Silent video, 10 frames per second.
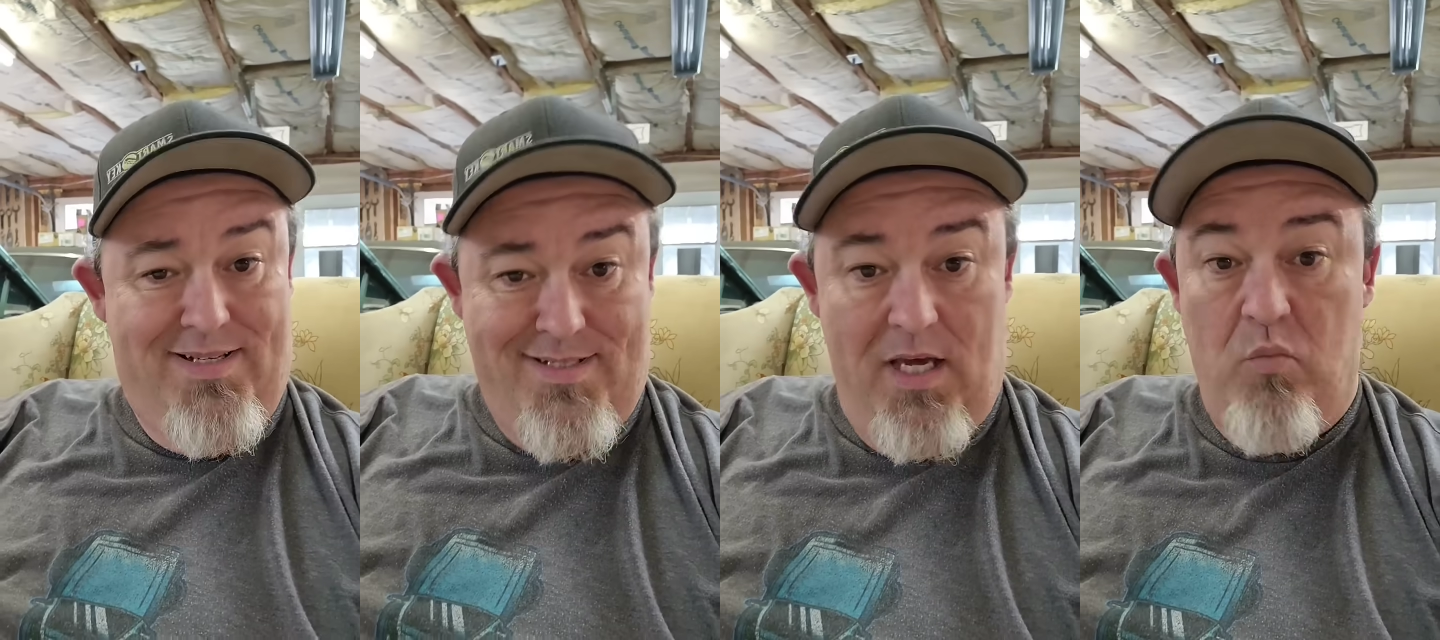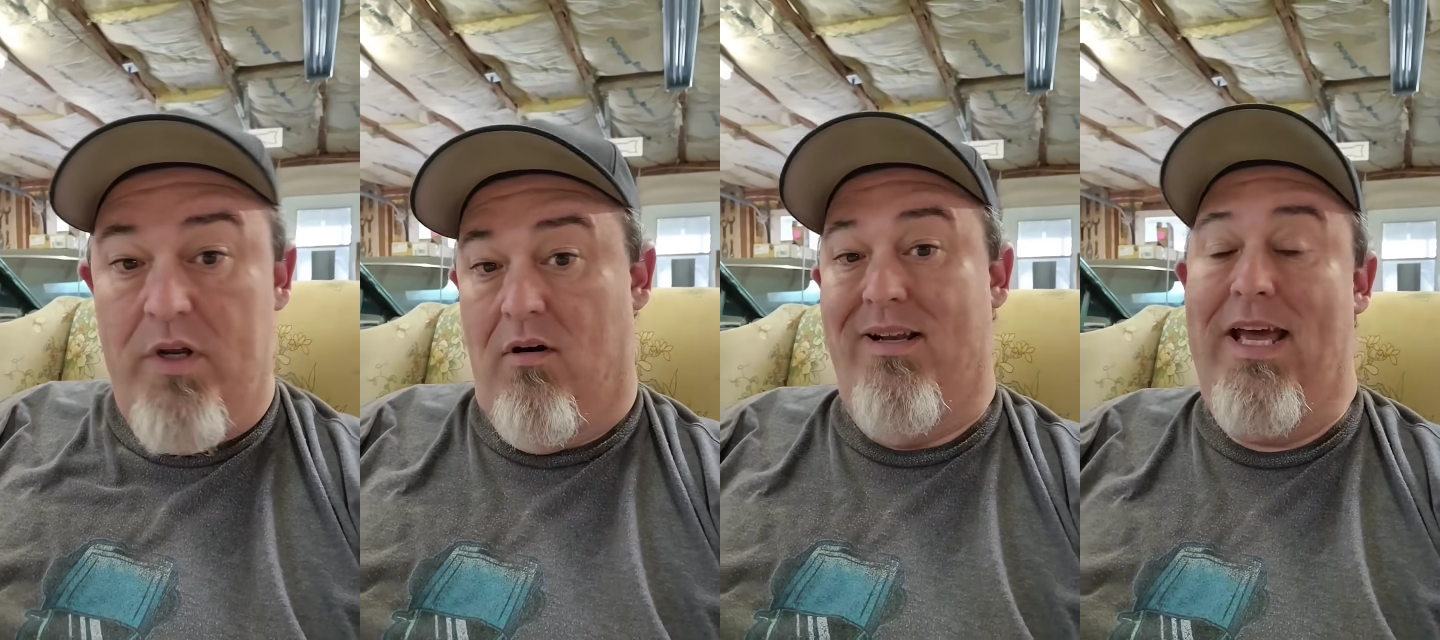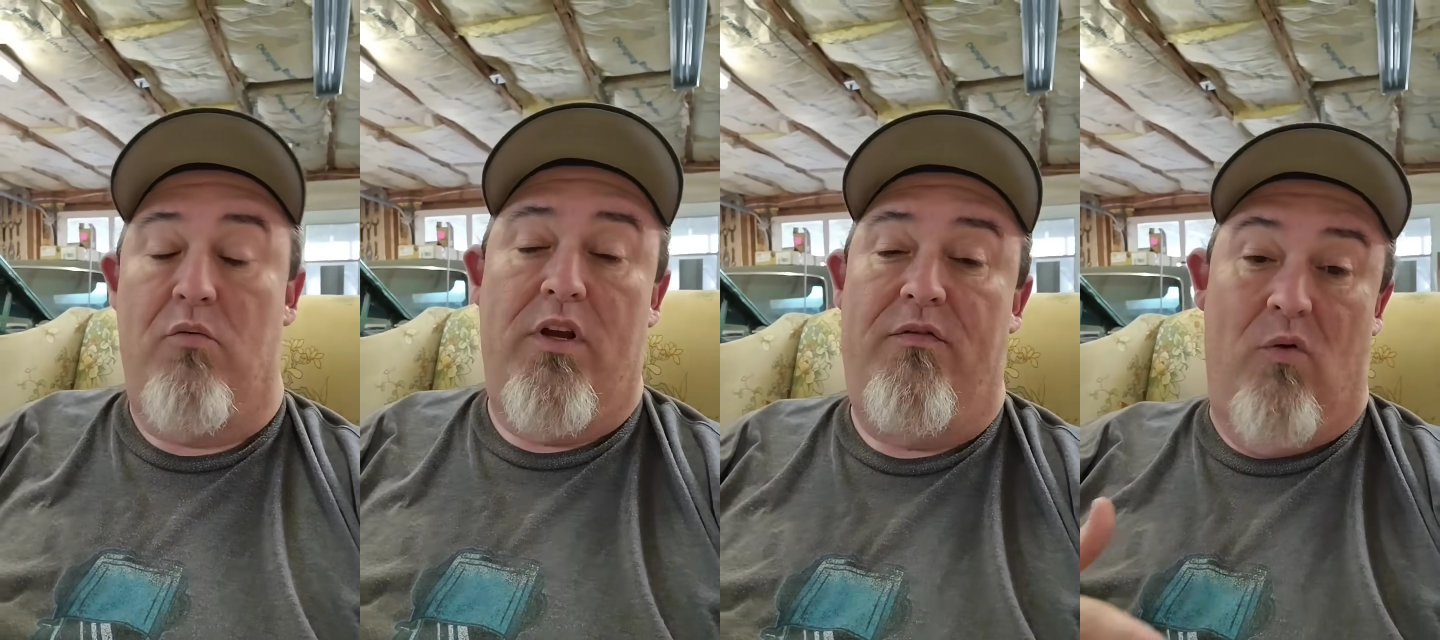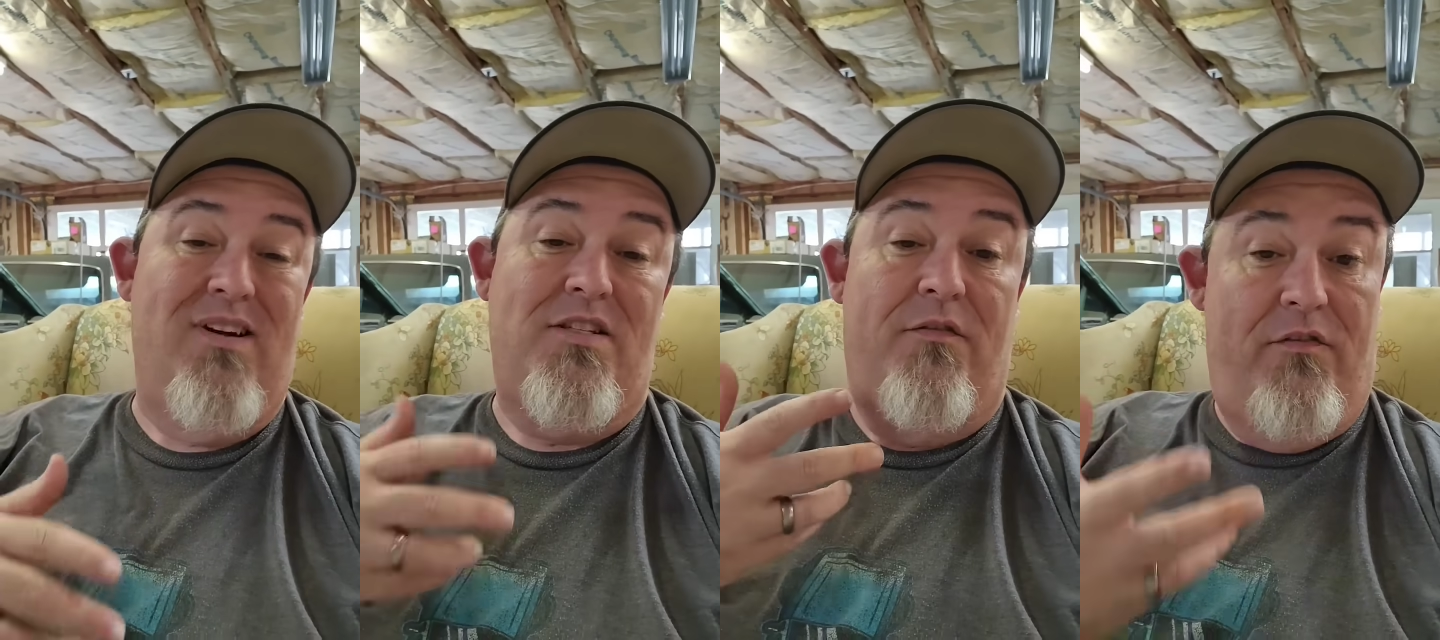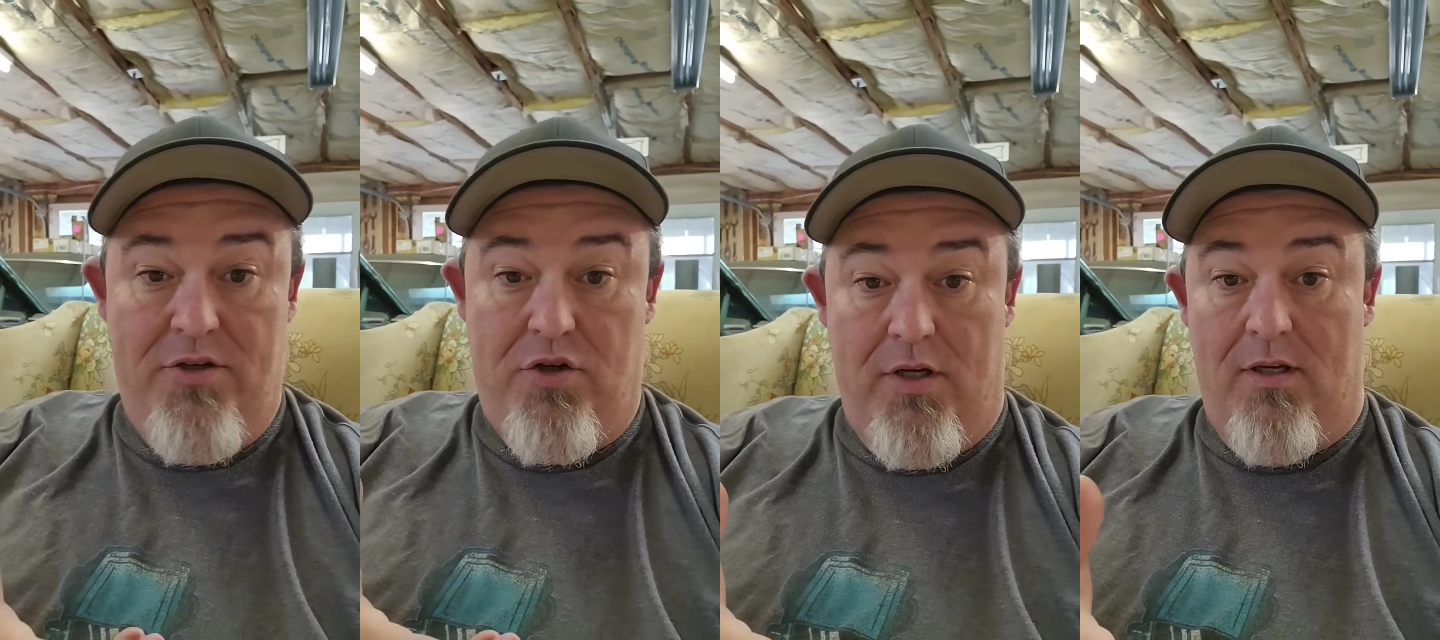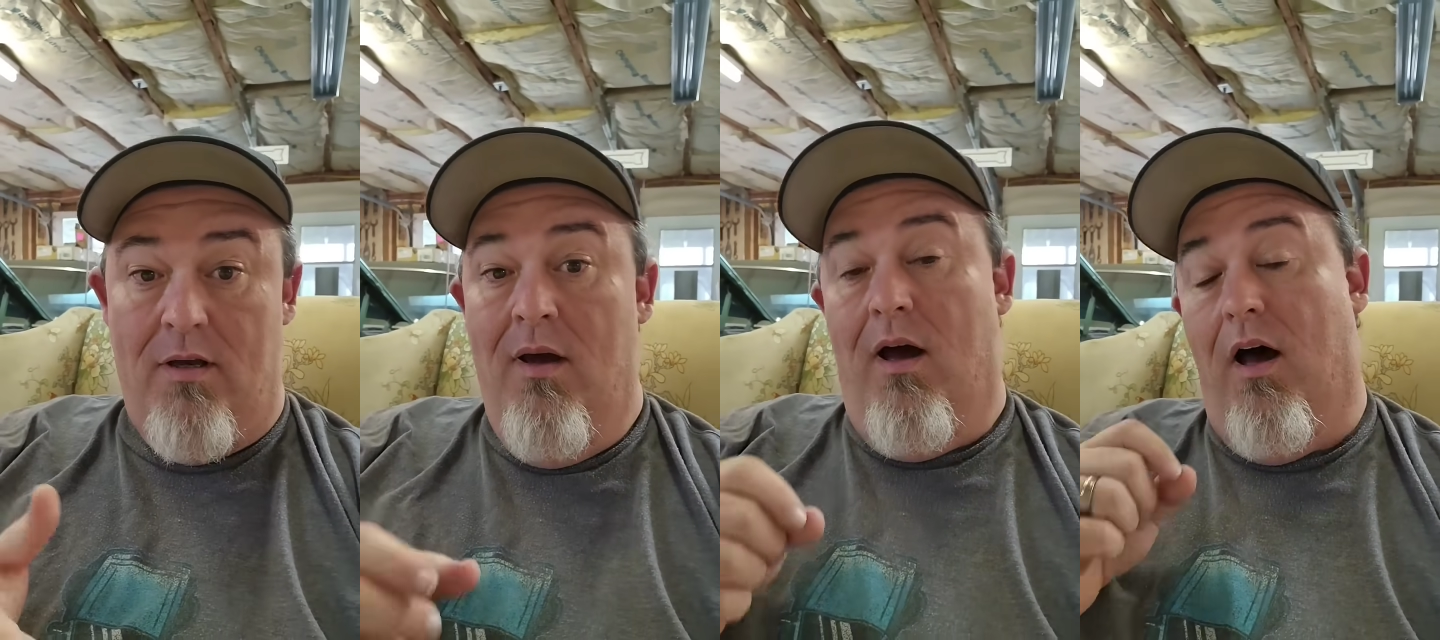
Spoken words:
But as time went on, Henry Ford's vision